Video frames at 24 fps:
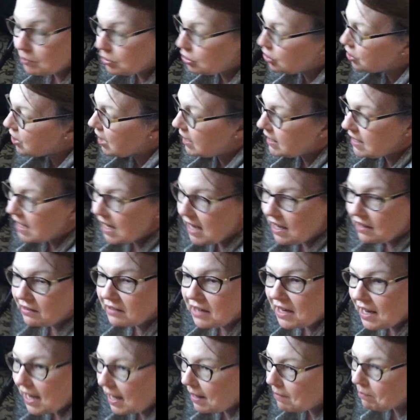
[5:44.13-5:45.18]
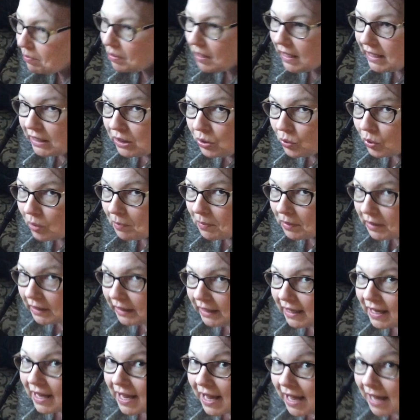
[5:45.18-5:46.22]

push that down, and play normally,